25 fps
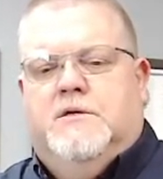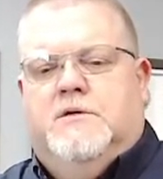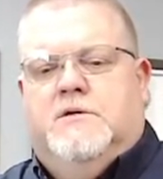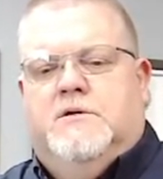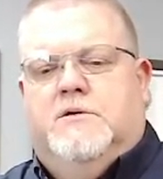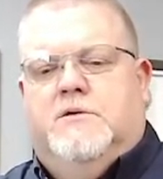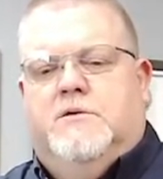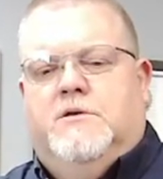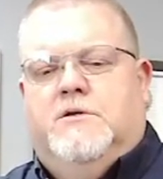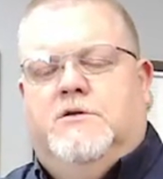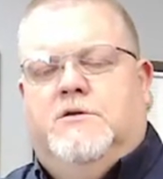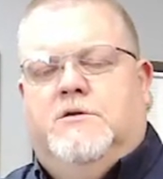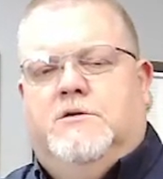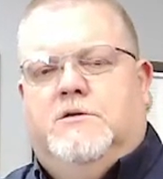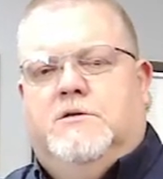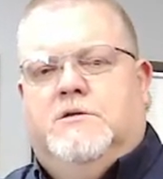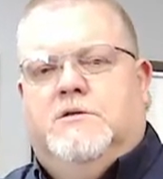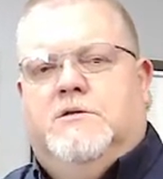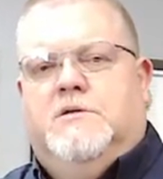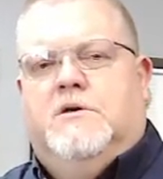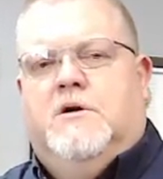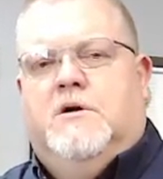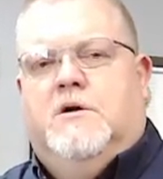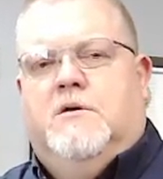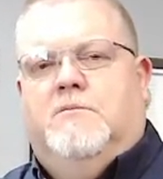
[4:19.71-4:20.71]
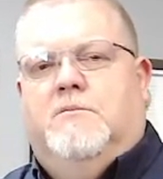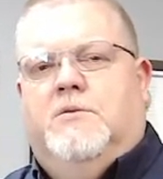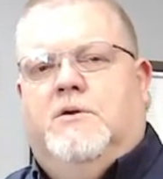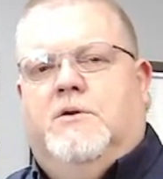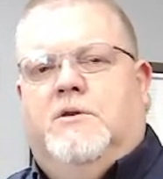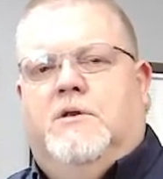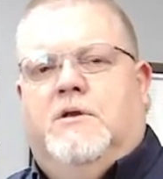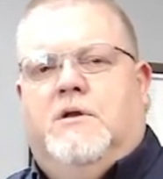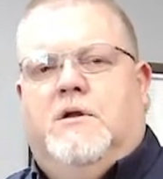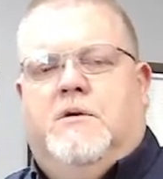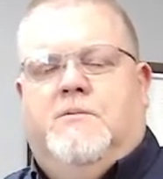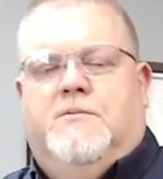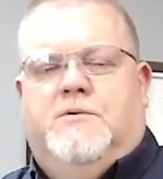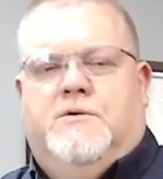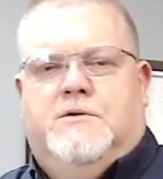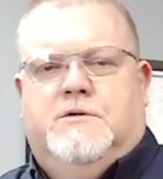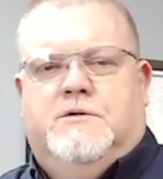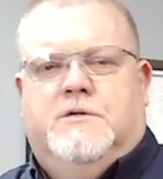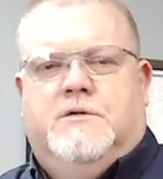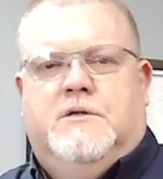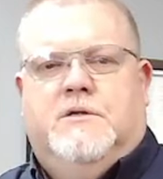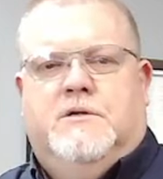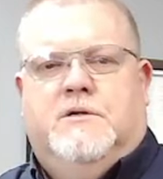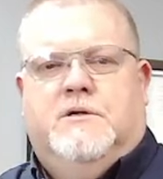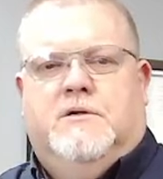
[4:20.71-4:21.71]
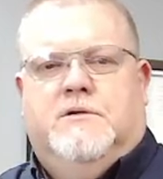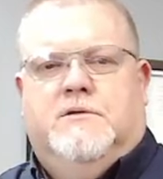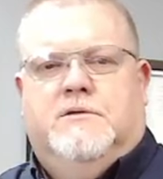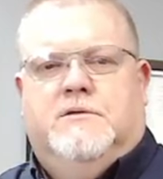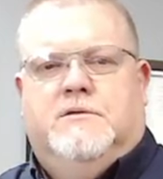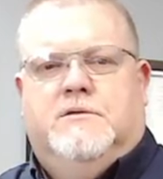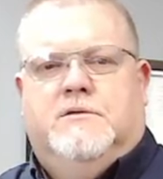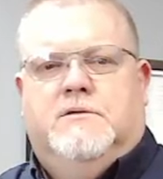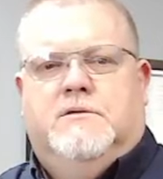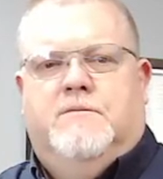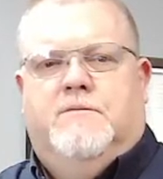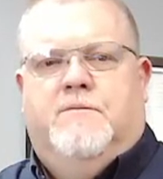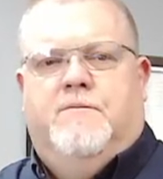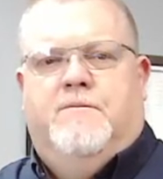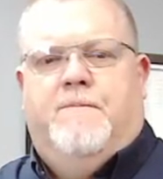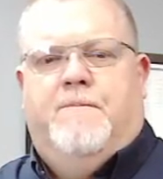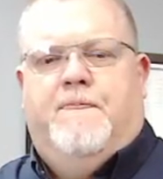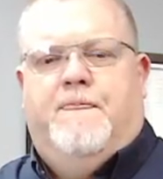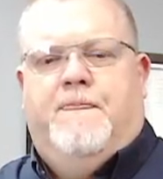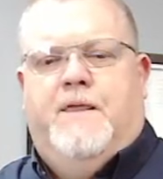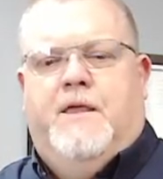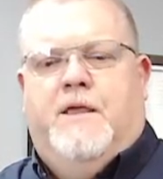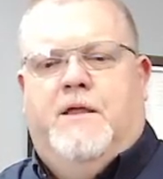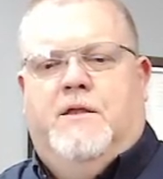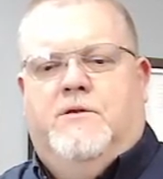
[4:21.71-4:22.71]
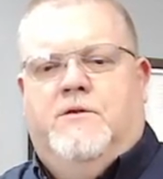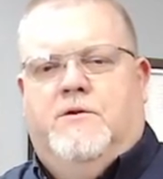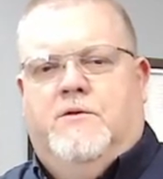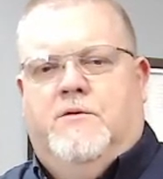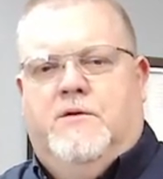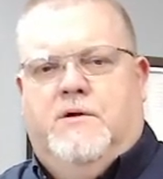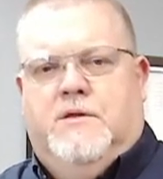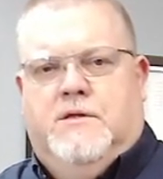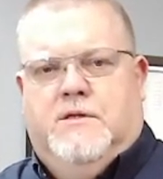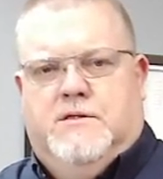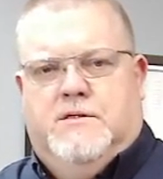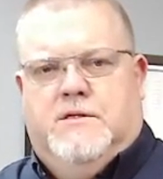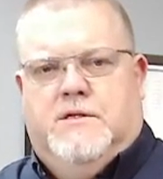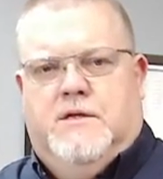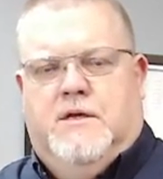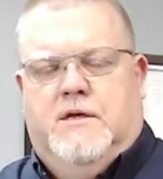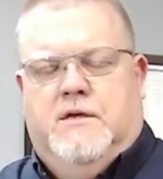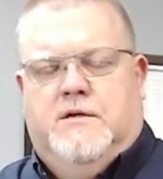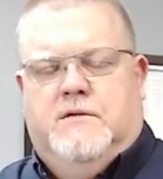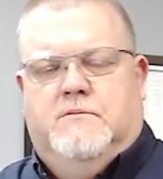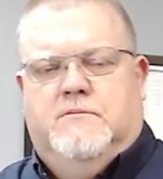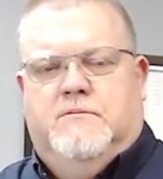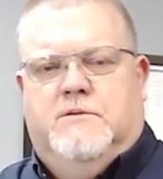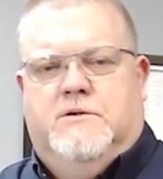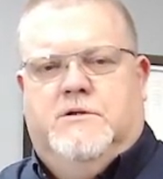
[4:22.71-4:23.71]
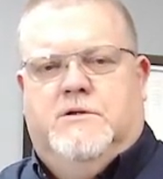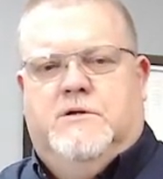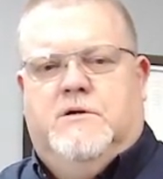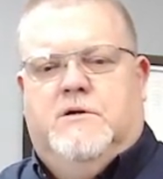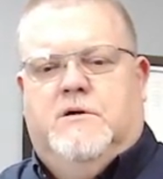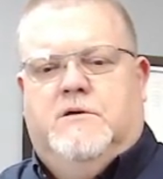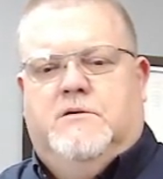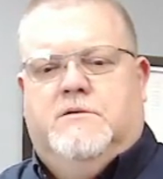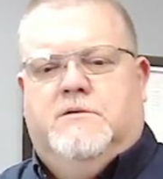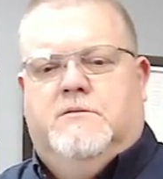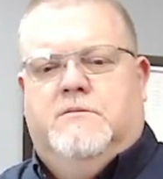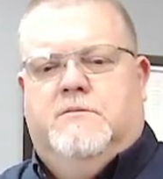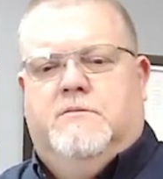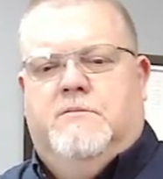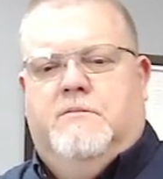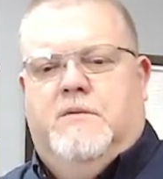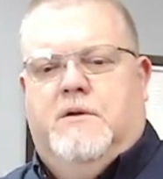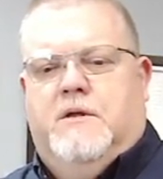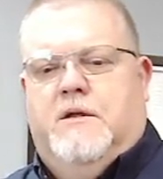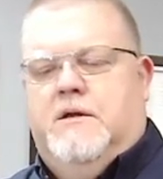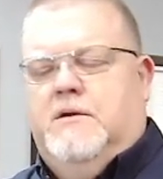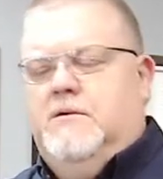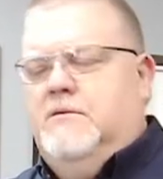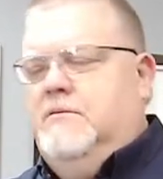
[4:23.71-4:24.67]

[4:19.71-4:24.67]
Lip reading: so that you can start building up your skills in doing the scan, but you can also